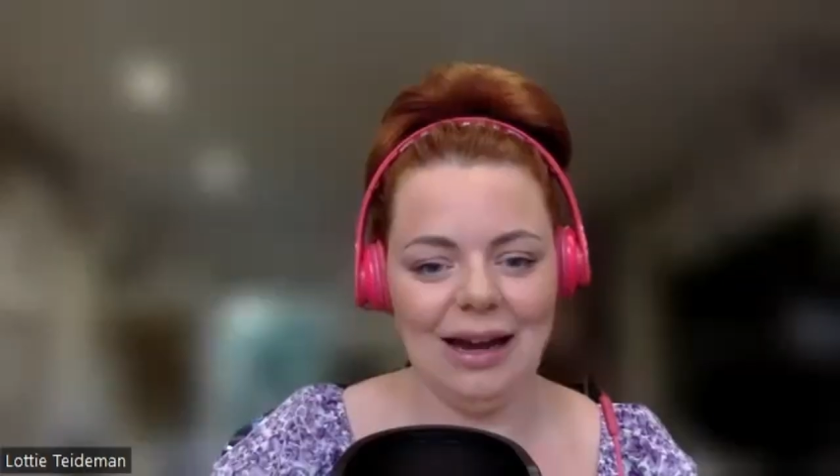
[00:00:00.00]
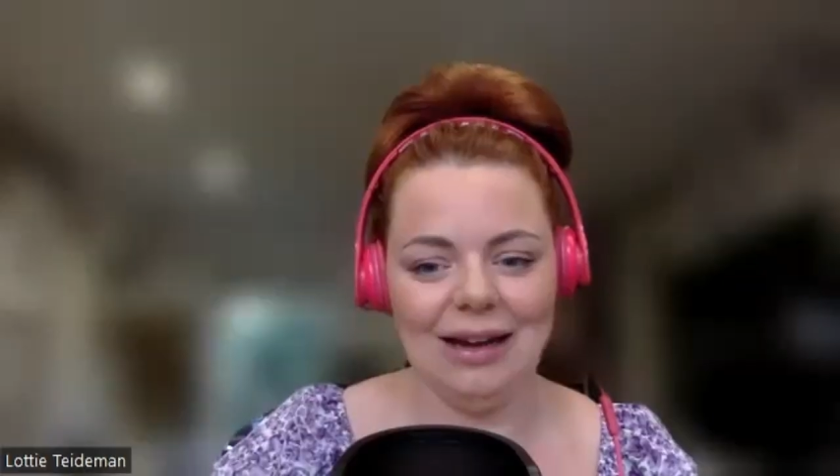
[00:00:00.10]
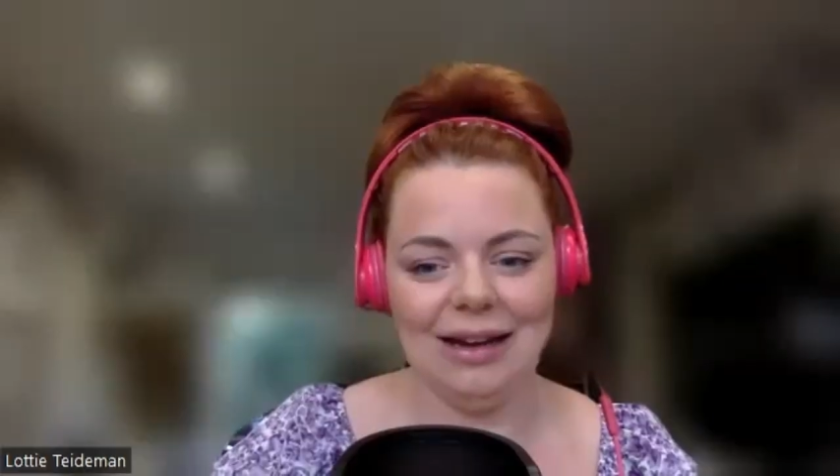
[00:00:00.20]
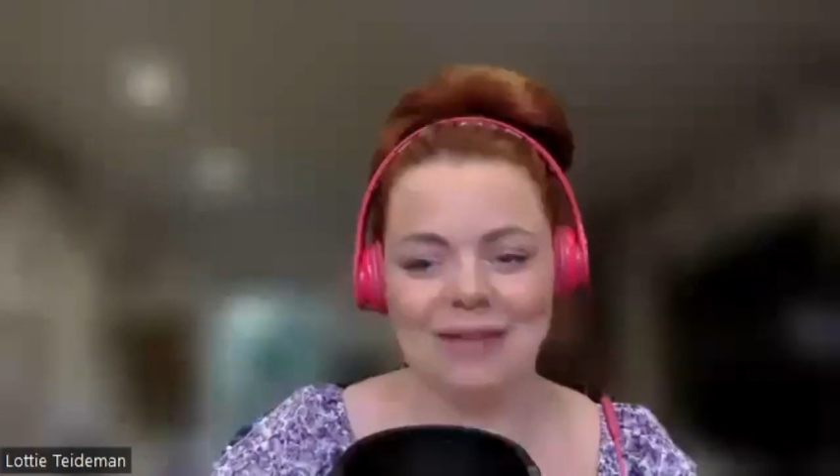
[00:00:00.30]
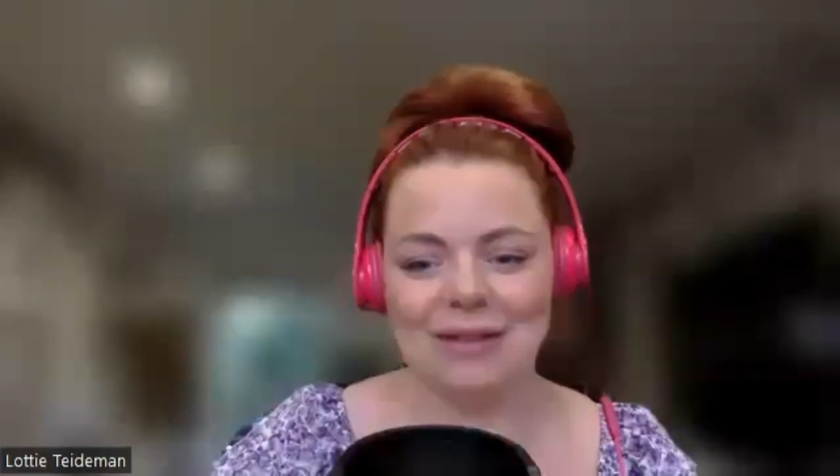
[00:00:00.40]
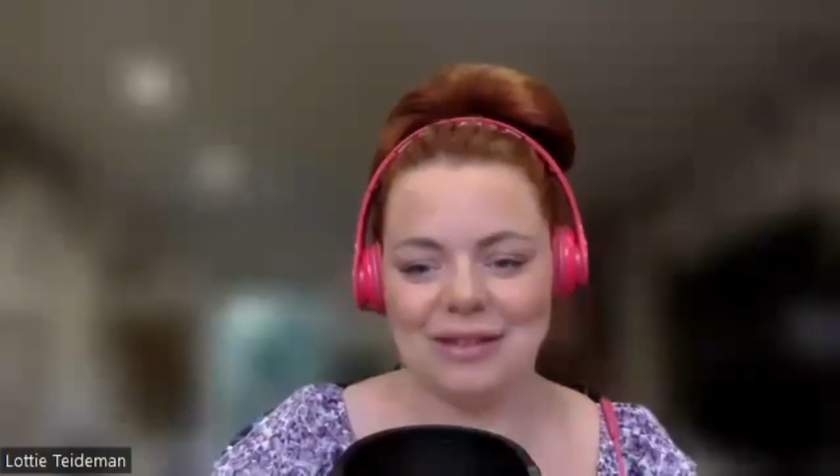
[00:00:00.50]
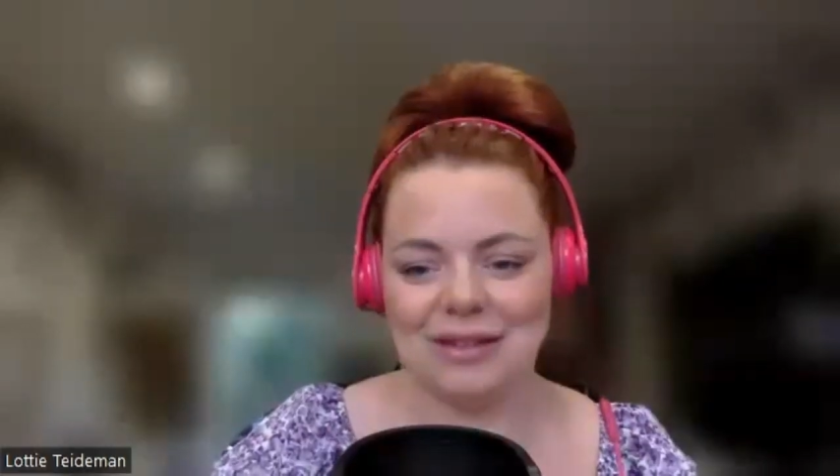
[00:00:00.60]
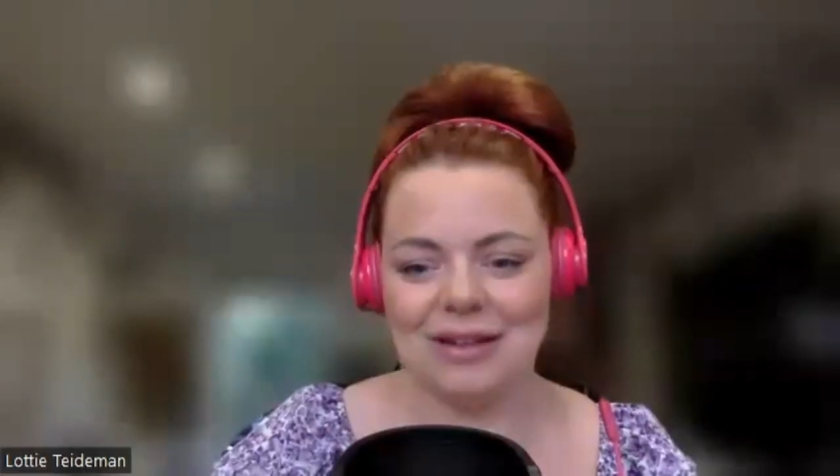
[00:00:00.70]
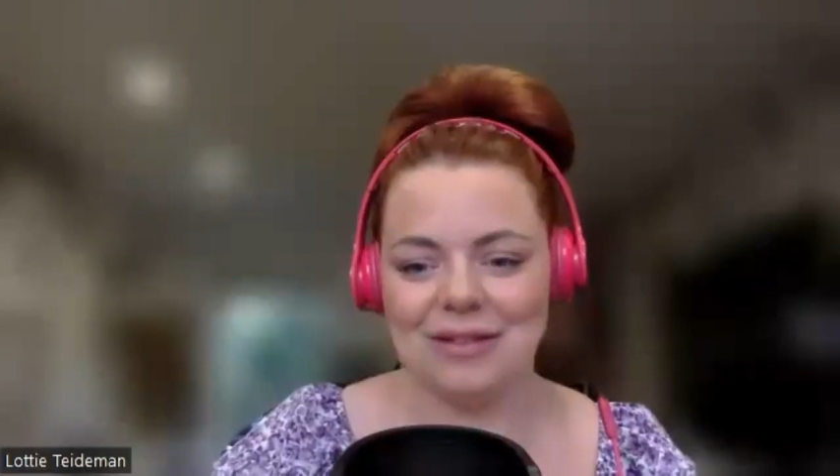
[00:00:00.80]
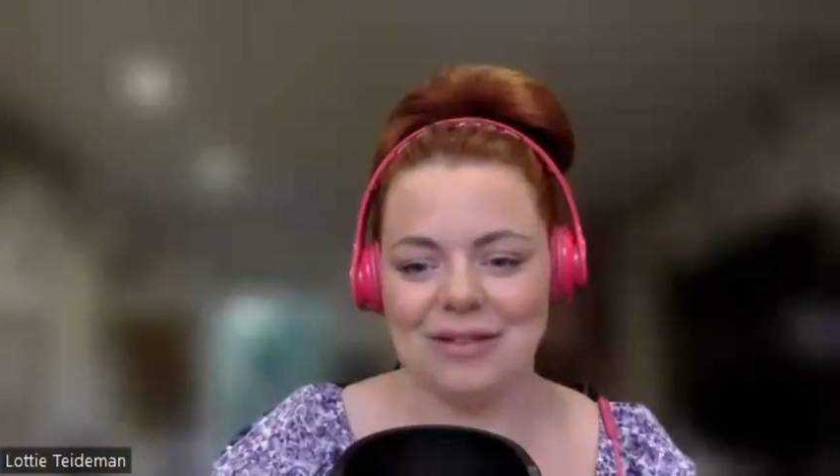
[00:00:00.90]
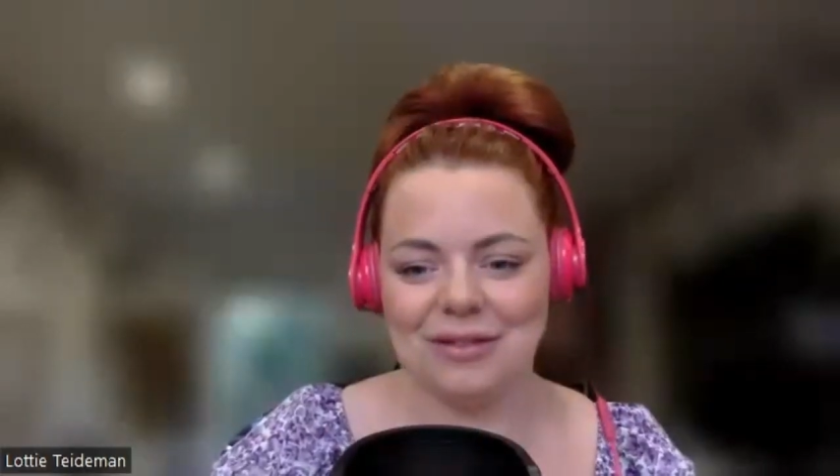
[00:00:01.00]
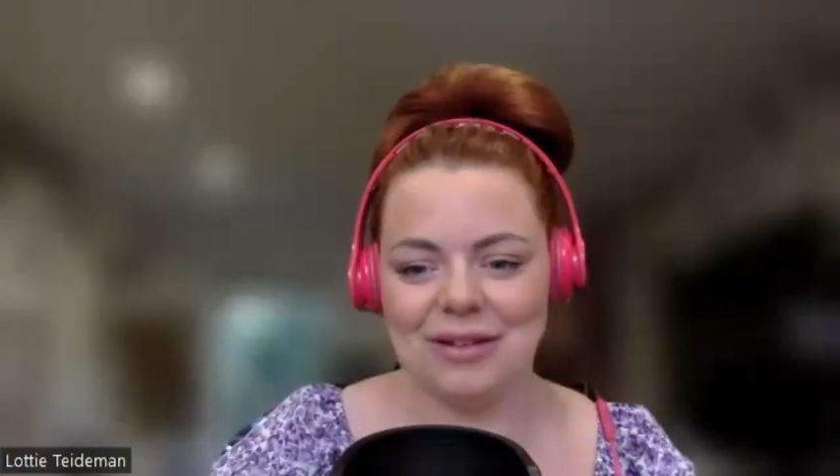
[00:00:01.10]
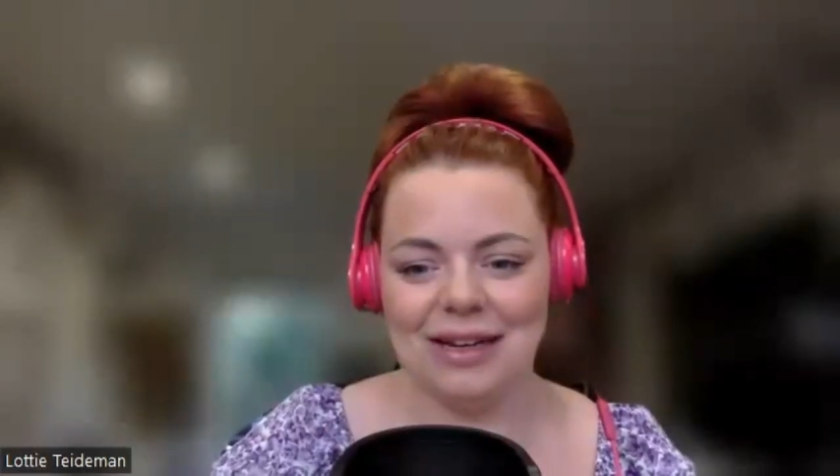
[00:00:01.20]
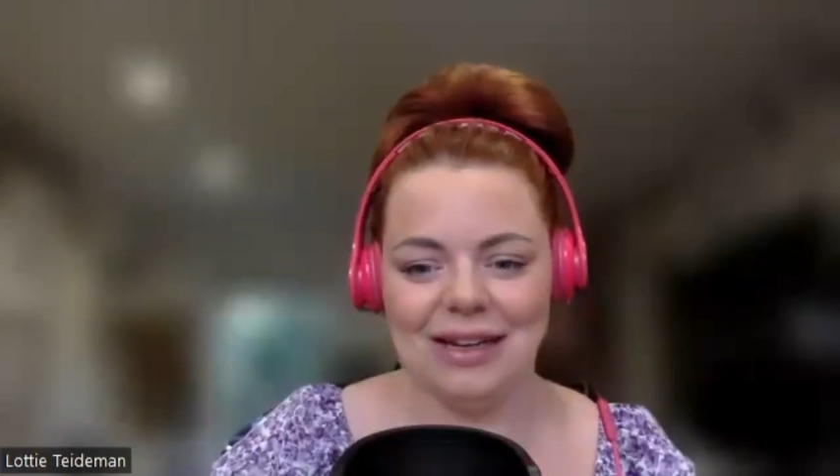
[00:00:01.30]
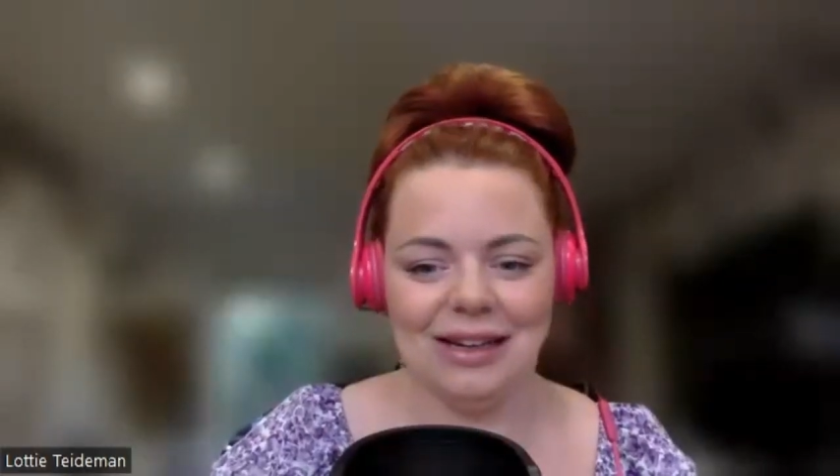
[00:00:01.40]
it was
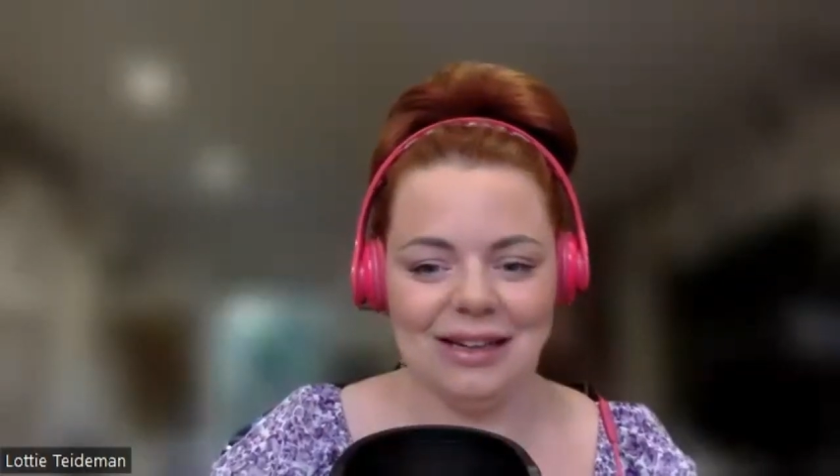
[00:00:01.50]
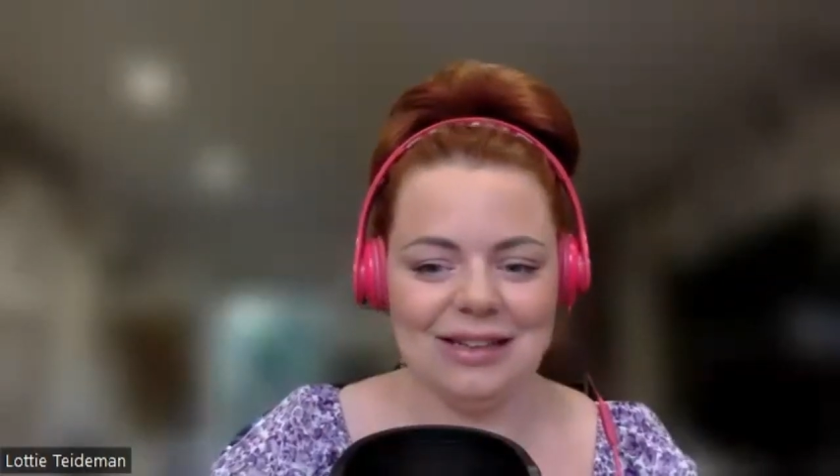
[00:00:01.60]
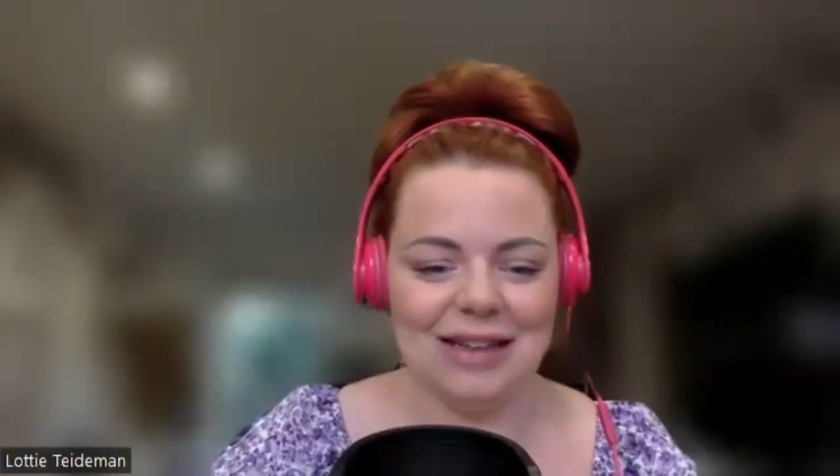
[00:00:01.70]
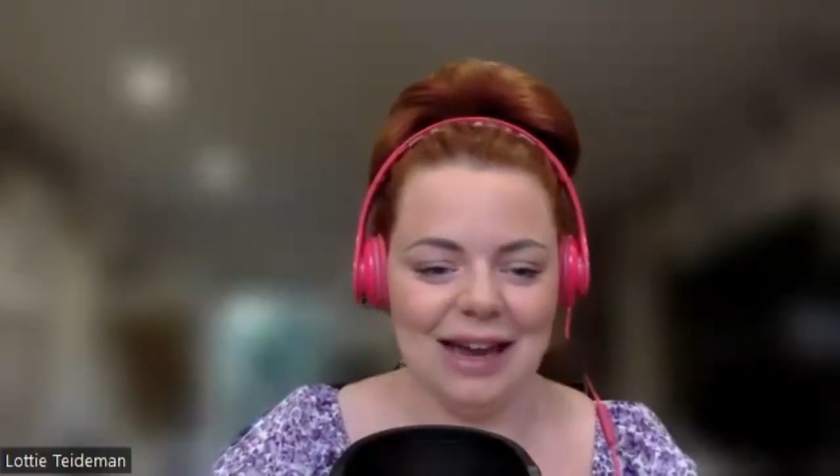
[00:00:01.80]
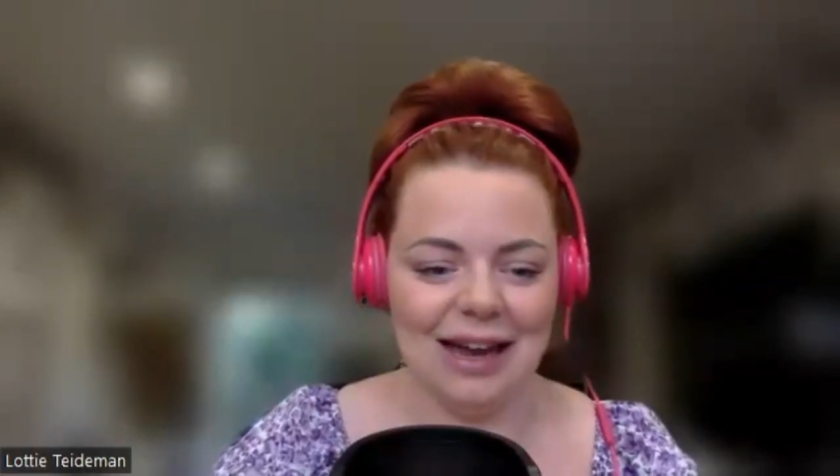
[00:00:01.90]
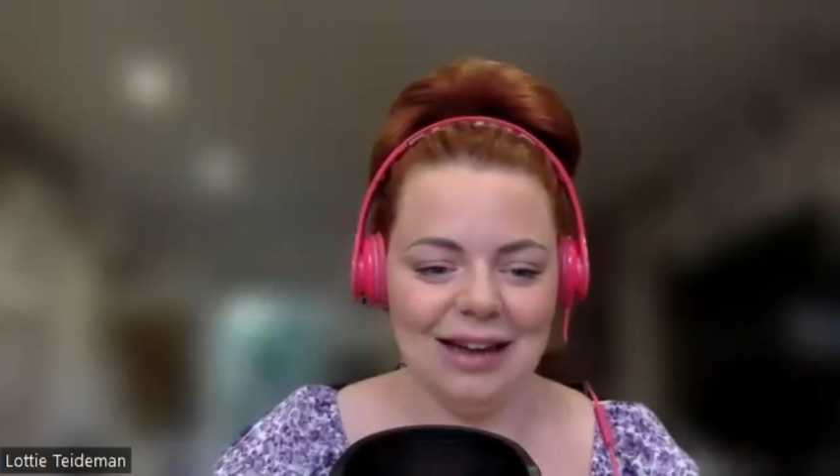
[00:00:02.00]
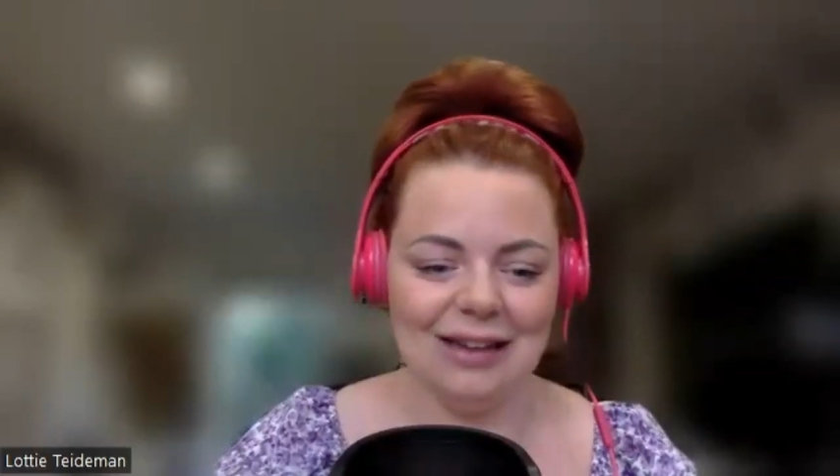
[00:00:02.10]
really good. Yeah.